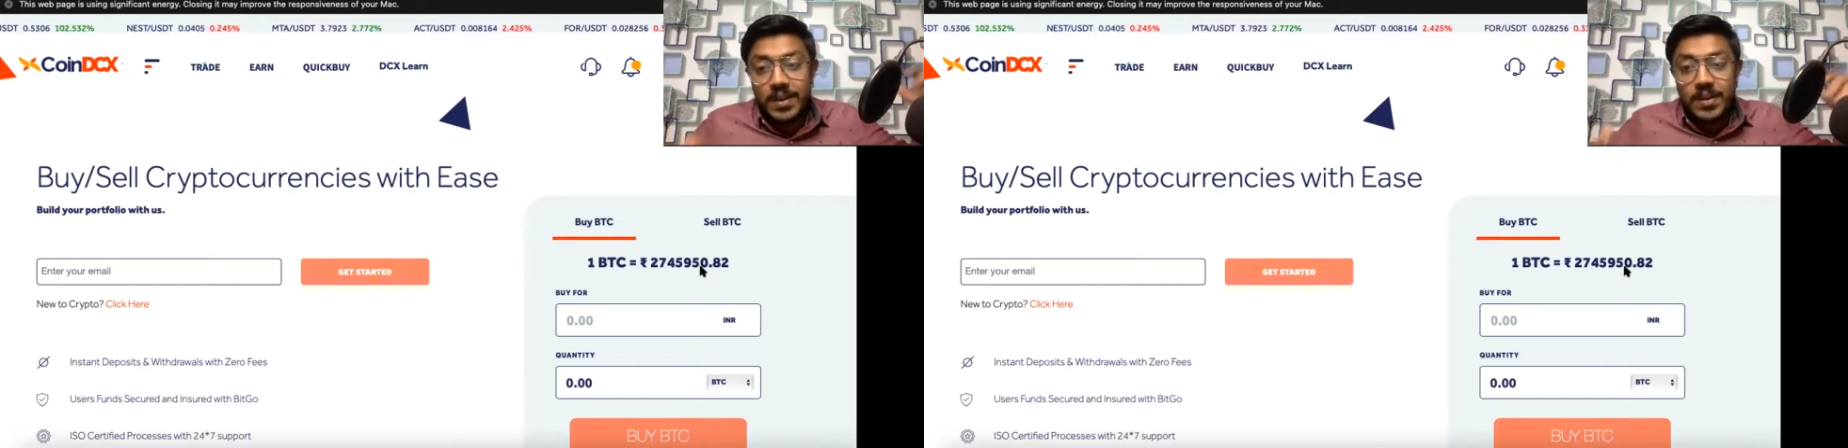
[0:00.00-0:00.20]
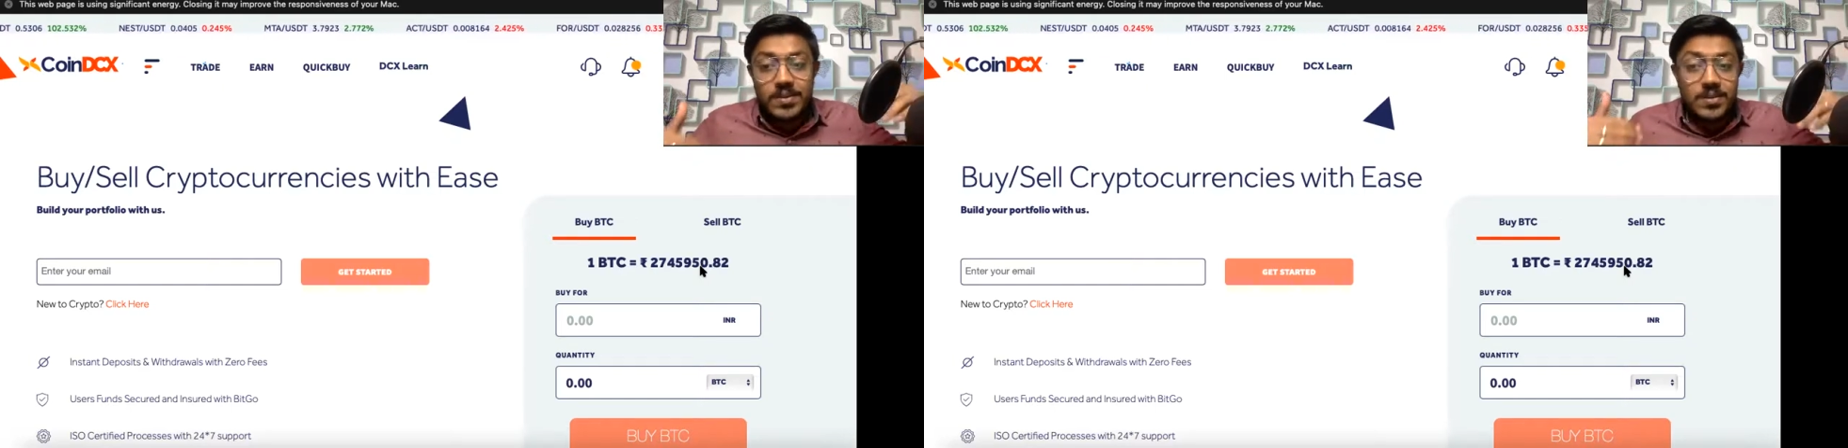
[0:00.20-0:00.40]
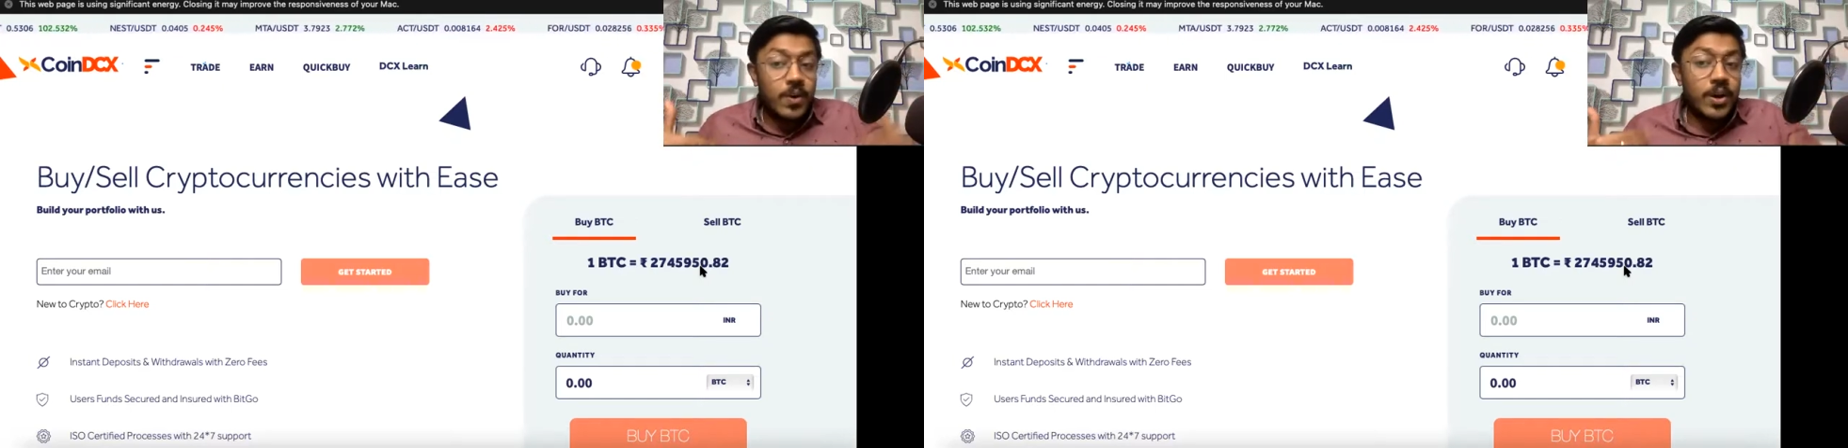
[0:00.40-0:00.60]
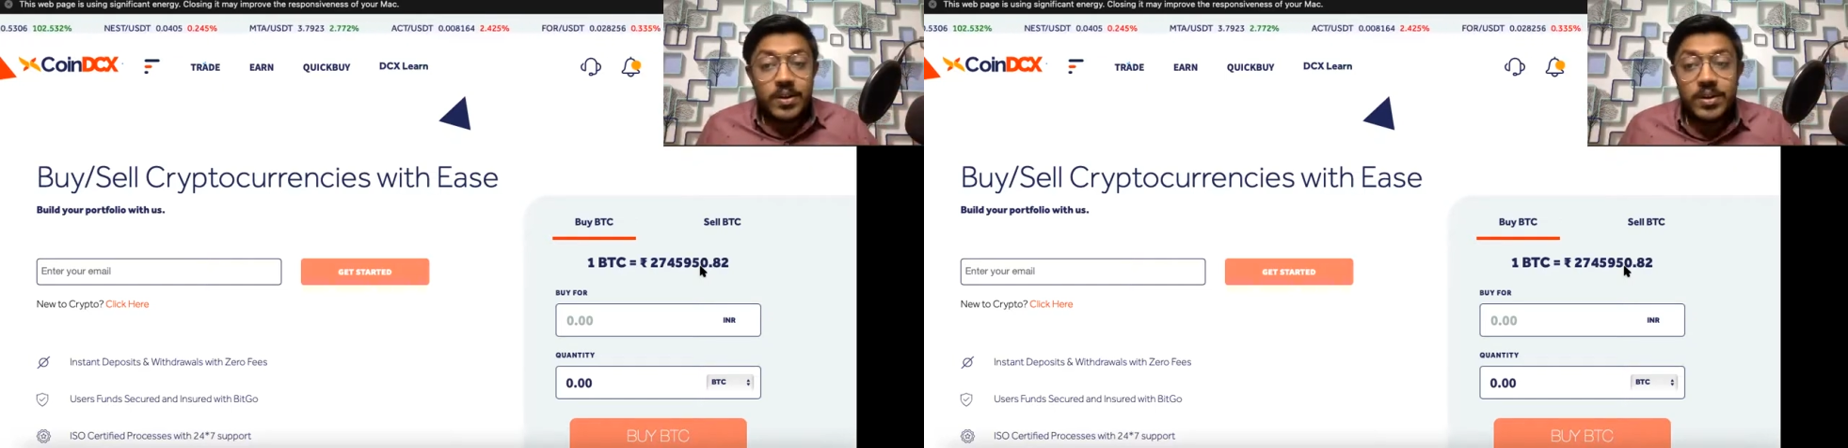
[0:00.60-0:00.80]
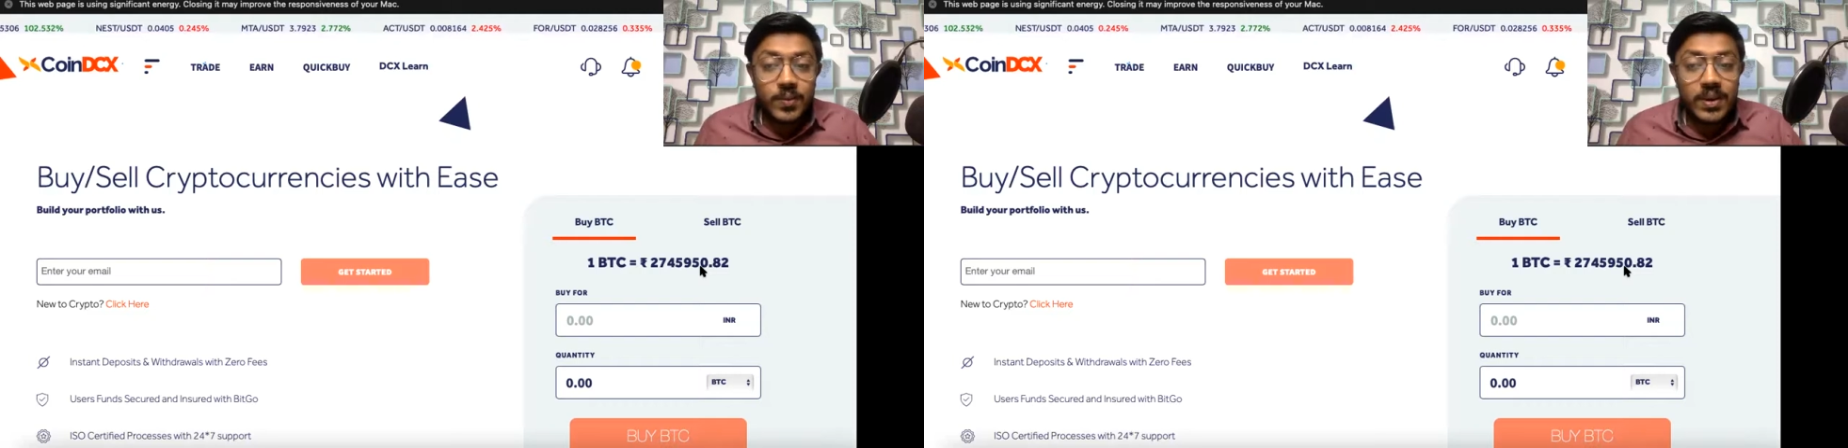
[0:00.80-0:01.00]
So what you can
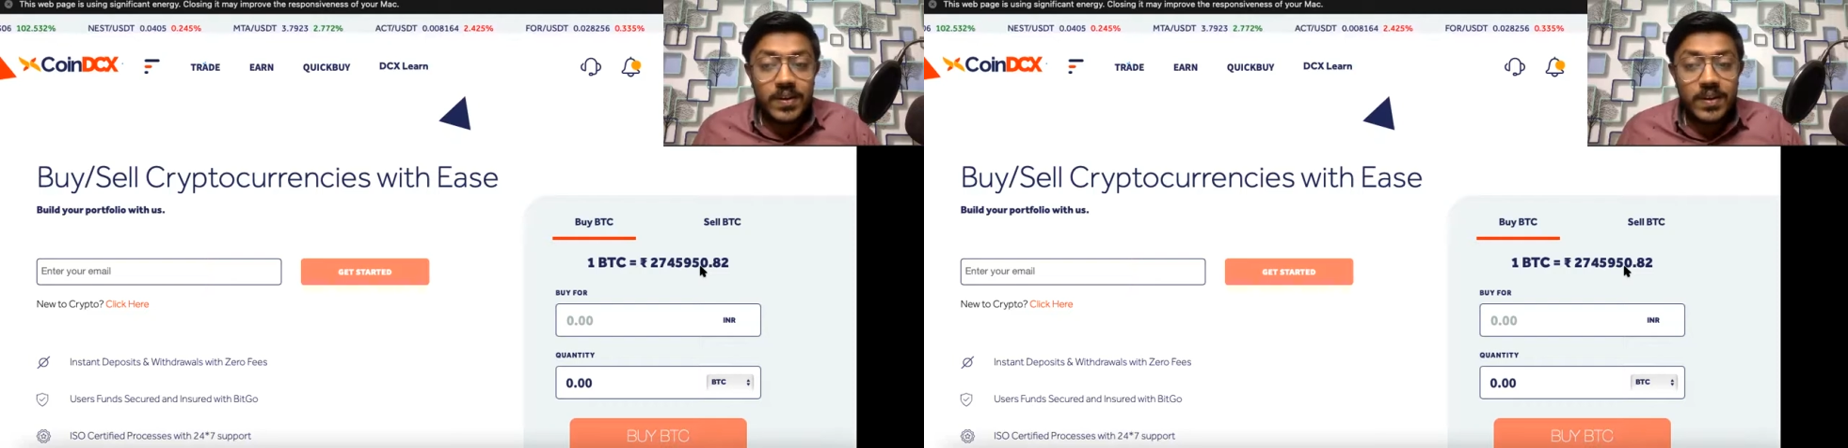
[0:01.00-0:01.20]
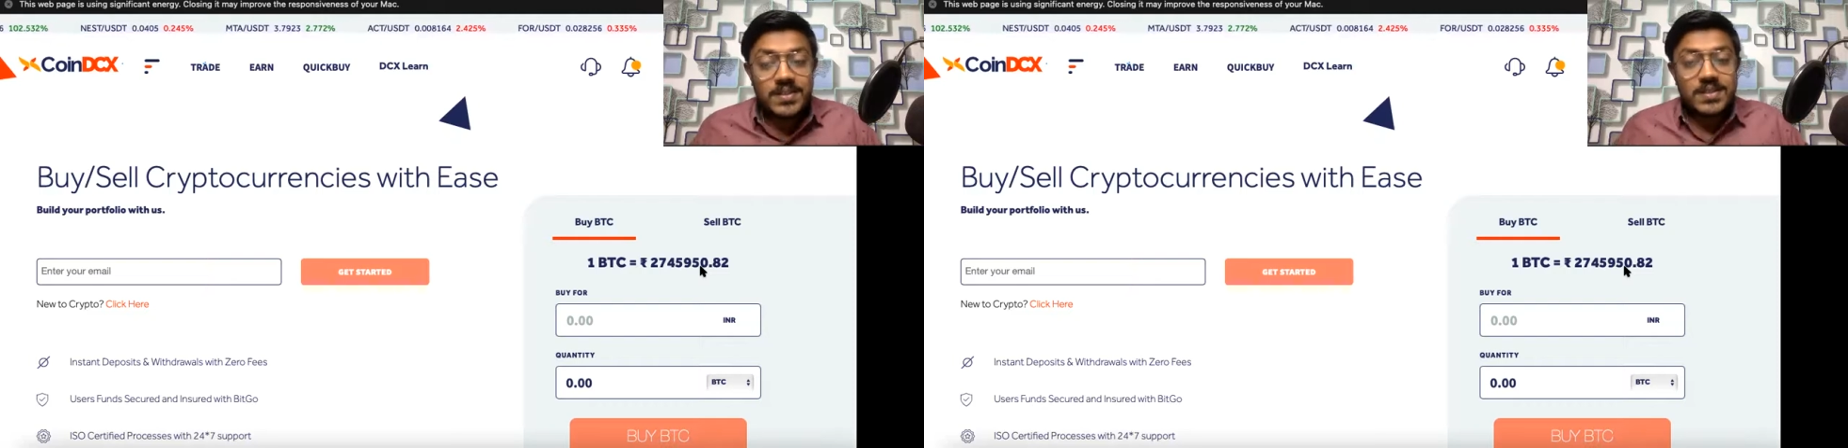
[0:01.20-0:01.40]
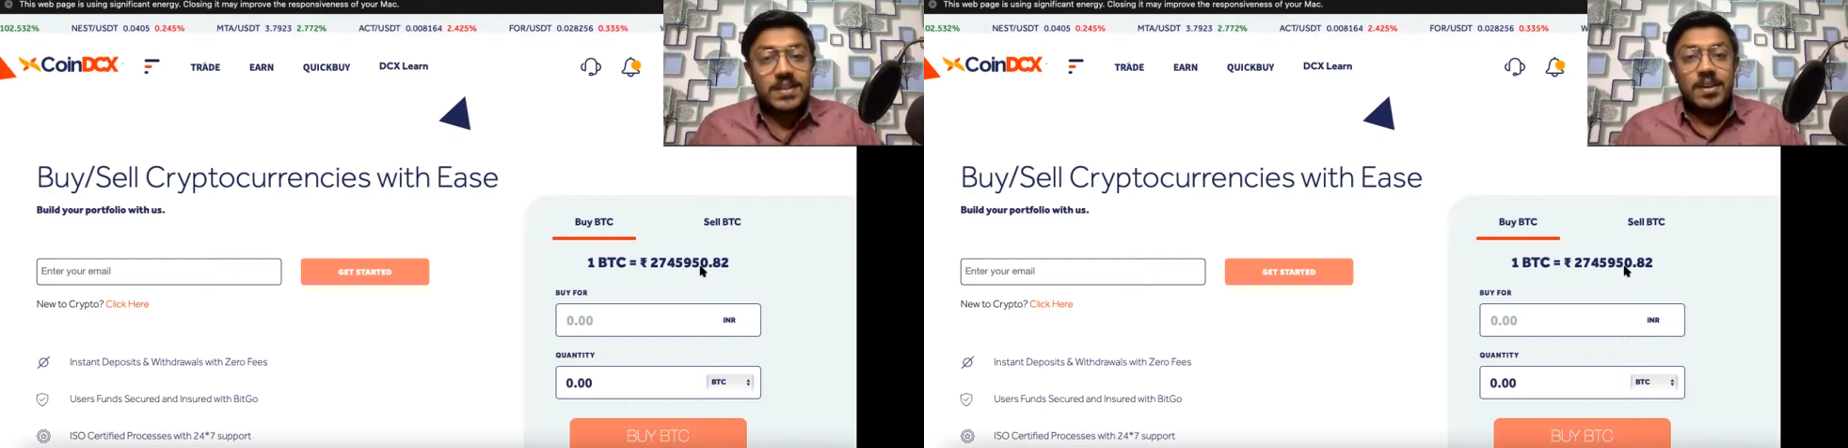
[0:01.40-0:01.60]
do here is,